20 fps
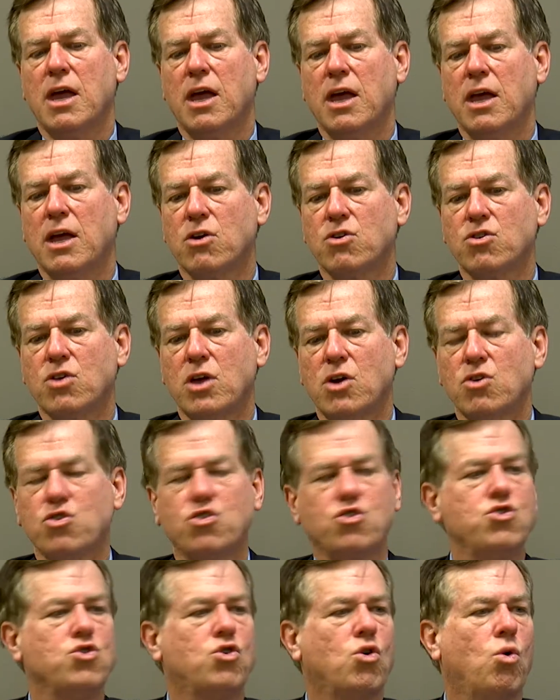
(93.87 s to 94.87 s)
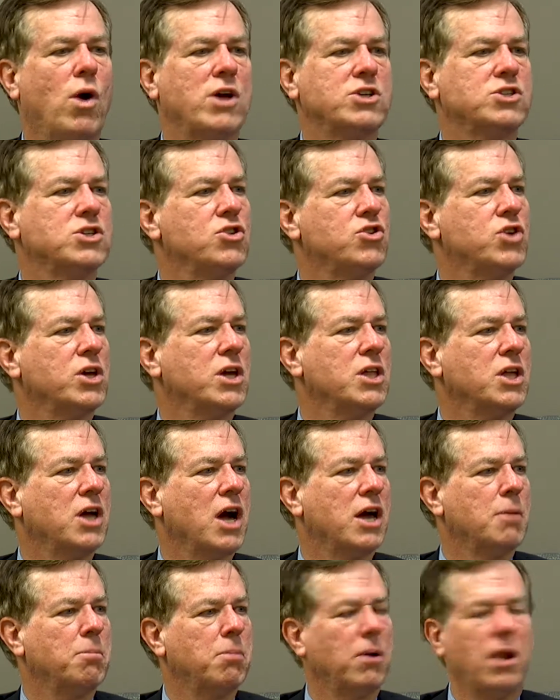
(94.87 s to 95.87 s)
here, here's two questions you can
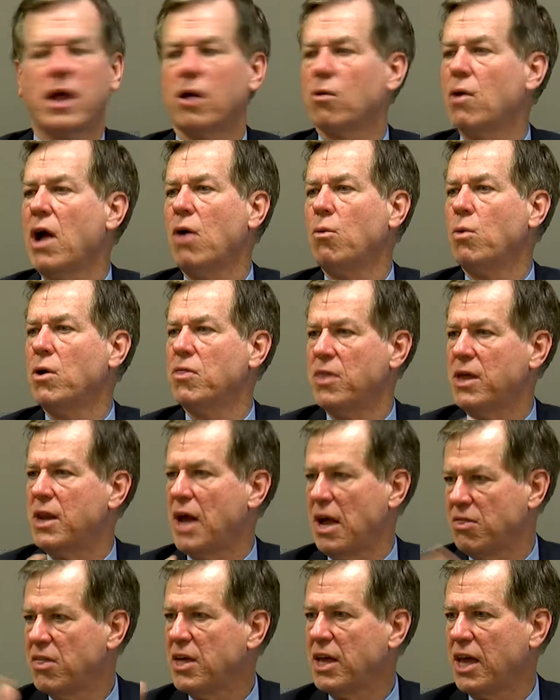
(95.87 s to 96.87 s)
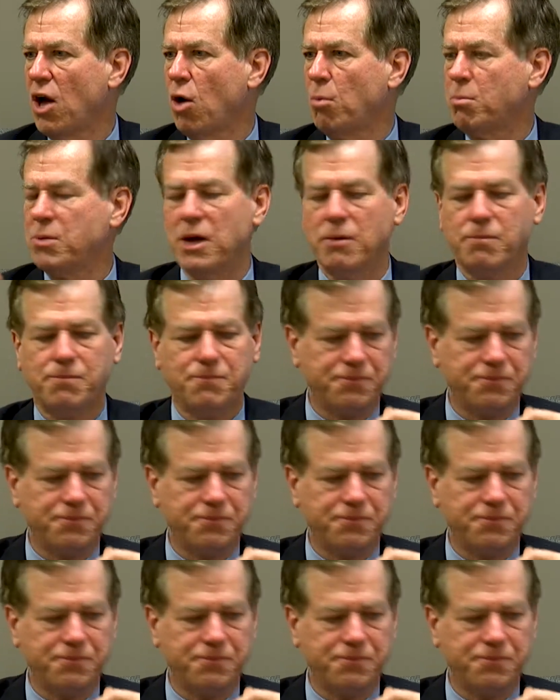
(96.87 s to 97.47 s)
kind of play around with that I think help you.